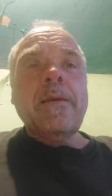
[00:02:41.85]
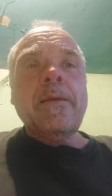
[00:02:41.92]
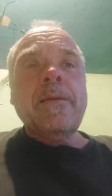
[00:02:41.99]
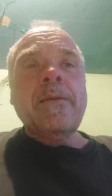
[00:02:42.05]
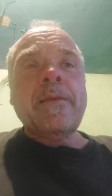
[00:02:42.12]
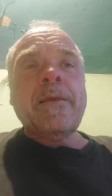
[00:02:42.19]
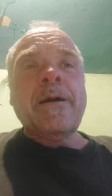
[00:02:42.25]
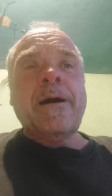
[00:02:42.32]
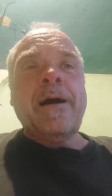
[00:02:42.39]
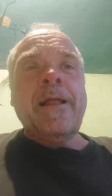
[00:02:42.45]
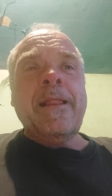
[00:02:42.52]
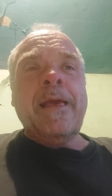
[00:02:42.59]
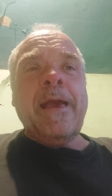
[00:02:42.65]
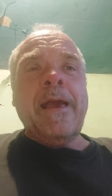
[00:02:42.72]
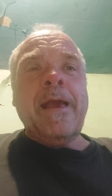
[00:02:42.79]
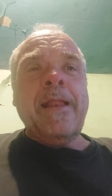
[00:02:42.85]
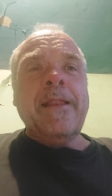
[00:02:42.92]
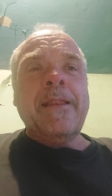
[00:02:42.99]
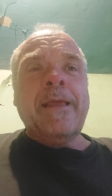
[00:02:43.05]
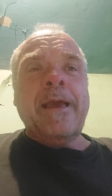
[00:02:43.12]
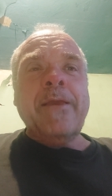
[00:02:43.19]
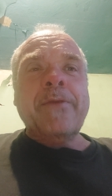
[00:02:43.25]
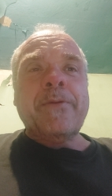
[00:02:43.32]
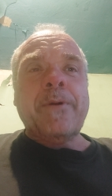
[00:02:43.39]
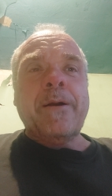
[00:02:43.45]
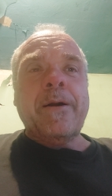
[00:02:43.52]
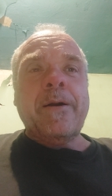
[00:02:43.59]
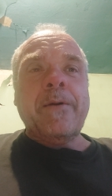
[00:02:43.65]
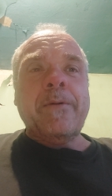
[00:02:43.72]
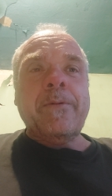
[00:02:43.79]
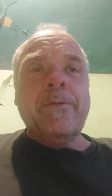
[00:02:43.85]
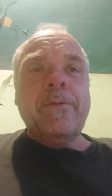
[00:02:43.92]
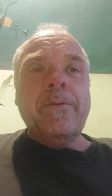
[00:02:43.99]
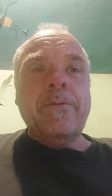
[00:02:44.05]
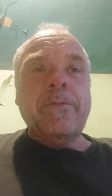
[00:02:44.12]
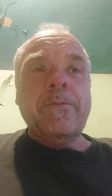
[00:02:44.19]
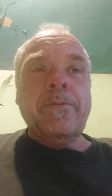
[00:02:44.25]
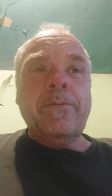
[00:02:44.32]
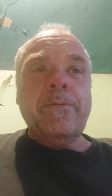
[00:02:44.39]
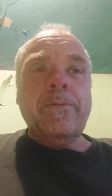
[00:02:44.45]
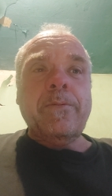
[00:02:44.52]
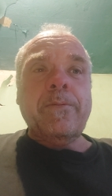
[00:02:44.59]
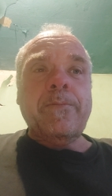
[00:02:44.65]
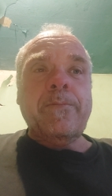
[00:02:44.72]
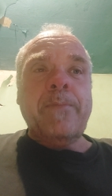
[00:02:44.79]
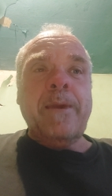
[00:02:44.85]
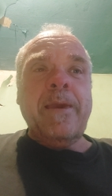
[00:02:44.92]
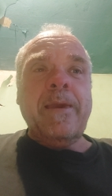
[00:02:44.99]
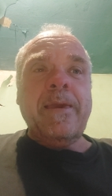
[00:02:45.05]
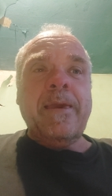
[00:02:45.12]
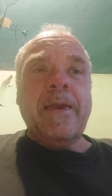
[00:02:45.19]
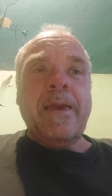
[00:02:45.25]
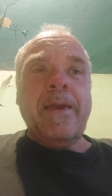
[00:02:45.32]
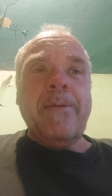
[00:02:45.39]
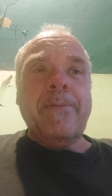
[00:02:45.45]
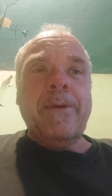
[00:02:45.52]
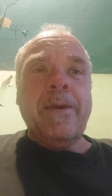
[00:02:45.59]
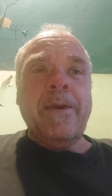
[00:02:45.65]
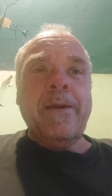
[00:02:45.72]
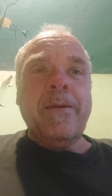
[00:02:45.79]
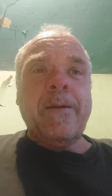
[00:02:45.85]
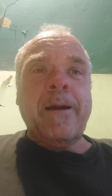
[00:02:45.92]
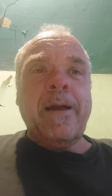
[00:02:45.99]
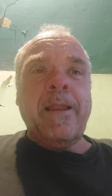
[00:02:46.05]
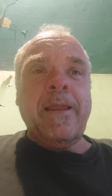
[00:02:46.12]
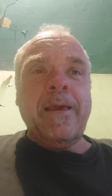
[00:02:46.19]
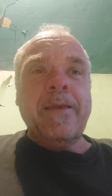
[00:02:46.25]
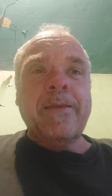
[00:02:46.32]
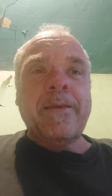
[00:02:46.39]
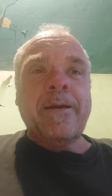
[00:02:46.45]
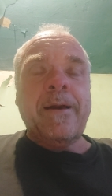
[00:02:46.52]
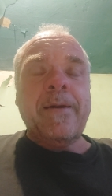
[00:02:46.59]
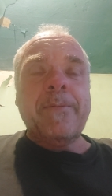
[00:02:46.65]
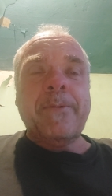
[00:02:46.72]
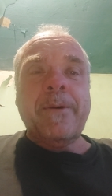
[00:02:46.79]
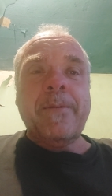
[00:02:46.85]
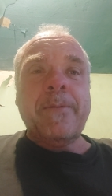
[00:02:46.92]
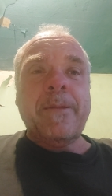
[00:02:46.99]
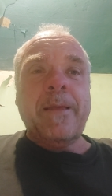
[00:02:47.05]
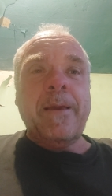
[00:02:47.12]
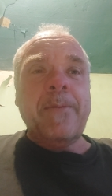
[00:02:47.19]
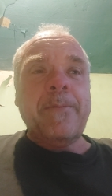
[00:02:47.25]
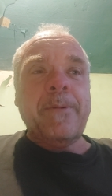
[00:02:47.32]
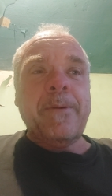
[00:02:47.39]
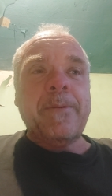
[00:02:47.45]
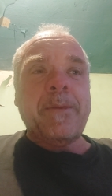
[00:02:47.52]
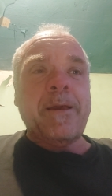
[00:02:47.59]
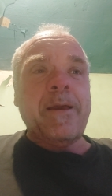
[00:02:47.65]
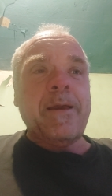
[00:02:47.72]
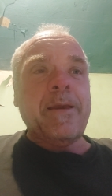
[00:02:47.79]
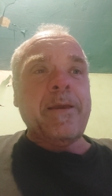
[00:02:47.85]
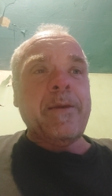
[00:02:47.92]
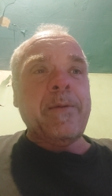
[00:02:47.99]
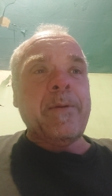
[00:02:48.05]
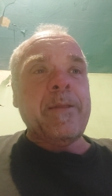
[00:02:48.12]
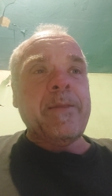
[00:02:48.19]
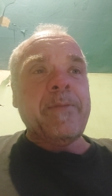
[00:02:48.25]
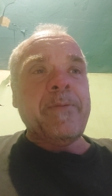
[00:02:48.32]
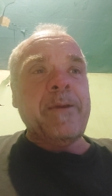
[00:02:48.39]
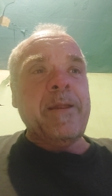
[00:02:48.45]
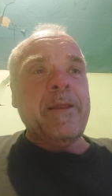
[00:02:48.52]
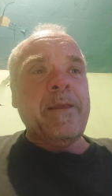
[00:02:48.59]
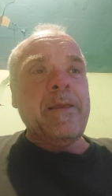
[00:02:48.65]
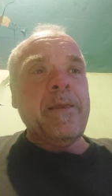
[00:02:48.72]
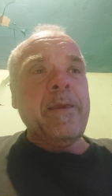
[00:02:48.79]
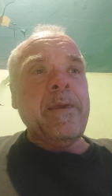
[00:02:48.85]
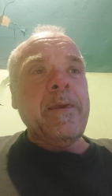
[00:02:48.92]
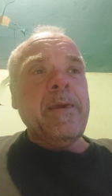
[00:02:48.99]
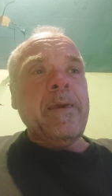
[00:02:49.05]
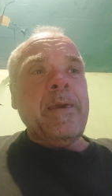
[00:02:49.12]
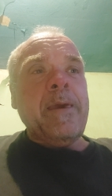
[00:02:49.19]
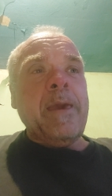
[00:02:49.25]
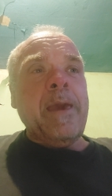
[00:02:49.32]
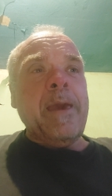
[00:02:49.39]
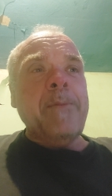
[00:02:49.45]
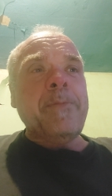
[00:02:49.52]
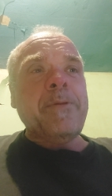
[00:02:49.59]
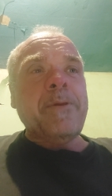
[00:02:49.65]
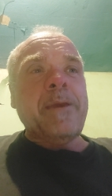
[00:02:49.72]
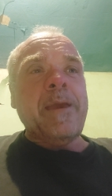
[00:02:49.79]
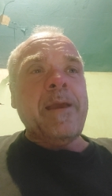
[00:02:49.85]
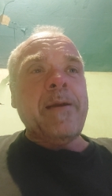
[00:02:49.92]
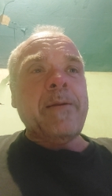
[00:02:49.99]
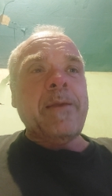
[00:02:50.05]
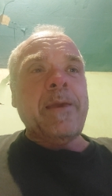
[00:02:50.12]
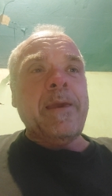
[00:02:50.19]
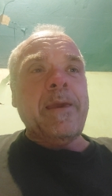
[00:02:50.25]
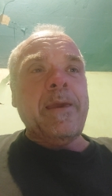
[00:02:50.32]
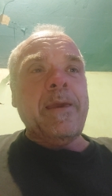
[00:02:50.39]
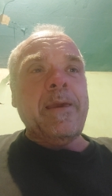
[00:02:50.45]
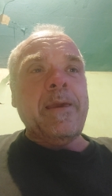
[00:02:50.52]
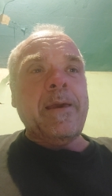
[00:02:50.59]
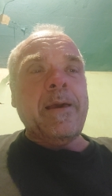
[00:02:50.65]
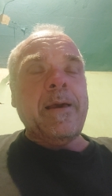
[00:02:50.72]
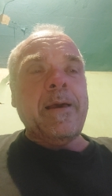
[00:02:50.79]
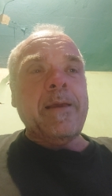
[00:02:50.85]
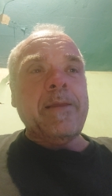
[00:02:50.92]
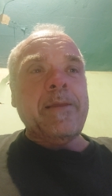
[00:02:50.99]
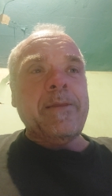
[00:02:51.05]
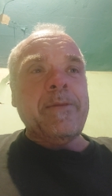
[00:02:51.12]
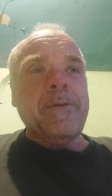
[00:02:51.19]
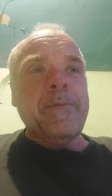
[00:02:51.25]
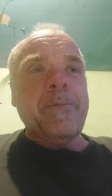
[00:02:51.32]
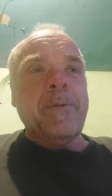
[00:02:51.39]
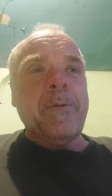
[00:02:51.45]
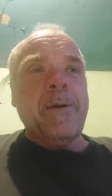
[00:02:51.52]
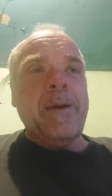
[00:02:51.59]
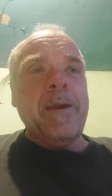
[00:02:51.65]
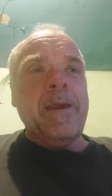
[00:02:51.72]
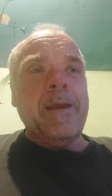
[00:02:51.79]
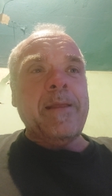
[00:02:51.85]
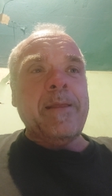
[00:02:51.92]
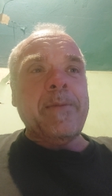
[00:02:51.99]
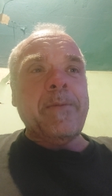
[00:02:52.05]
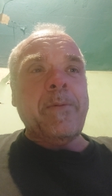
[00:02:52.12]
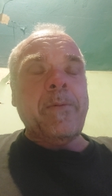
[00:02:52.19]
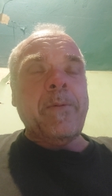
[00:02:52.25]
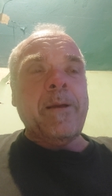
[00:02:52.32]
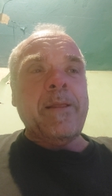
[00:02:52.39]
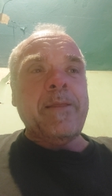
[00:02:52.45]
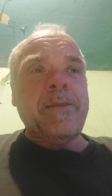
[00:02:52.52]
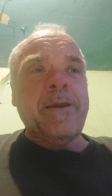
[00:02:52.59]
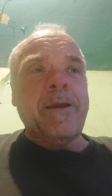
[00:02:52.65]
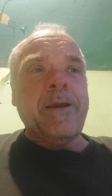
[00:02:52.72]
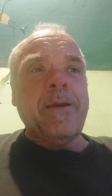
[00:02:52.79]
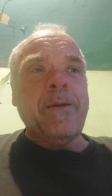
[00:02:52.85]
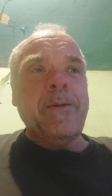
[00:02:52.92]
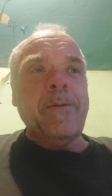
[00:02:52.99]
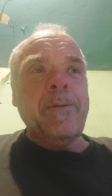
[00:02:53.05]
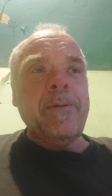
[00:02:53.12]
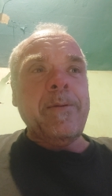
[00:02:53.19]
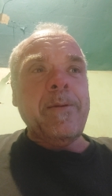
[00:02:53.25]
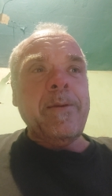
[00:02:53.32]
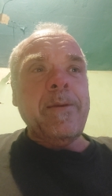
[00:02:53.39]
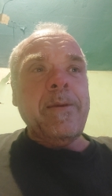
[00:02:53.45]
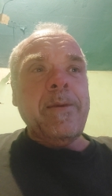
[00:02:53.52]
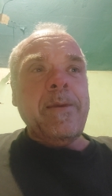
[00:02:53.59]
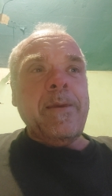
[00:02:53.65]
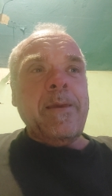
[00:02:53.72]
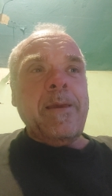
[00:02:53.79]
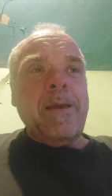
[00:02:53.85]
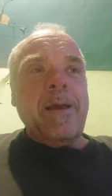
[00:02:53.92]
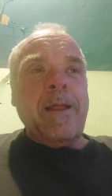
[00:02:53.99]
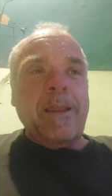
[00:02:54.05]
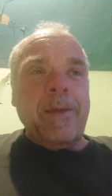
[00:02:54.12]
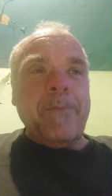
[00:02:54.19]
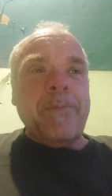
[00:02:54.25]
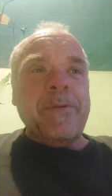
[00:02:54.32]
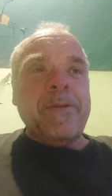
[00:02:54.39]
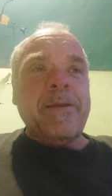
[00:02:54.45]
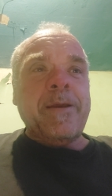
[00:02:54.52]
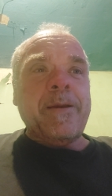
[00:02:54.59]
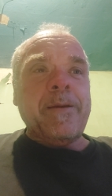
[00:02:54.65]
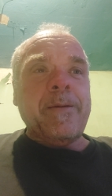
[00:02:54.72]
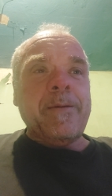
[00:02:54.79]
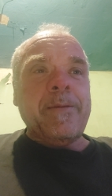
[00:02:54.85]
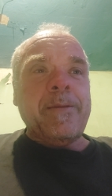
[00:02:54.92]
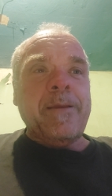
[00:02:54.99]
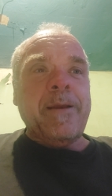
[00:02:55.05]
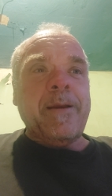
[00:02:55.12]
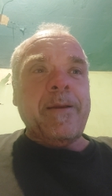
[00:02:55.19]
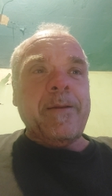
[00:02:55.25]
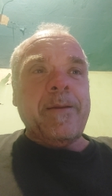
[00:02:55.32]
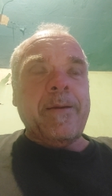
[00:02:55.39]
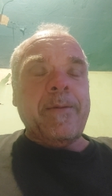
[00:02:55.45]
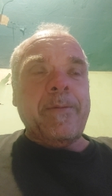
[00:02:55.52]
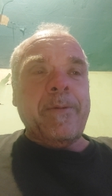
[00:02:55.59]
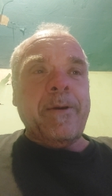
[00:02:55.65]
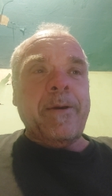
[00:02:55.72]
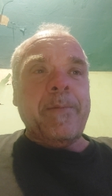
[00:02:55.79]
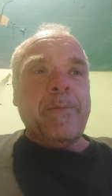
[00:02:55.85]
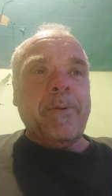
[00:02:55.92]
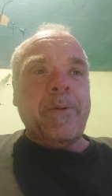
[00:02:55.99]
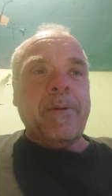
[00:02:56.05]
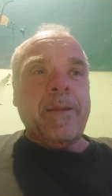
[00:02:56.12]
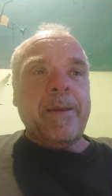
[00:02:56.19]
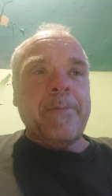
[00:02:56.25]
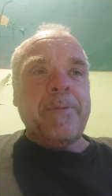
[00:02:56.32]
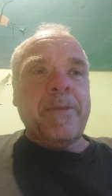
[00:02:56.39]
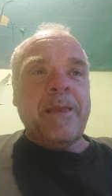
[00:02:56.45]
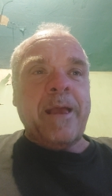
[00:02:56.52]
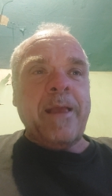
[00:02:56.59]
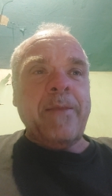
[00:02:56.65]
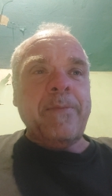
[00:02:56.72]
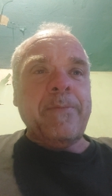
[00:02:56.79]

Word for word: Scott at Nitro. Ooh, big game here. I like Scott, believe it or not. believe Scott can go undefeated. Hampshire County, uh, AAA at number one Tucker. I like for Tucker, Tucker to really pull an upset.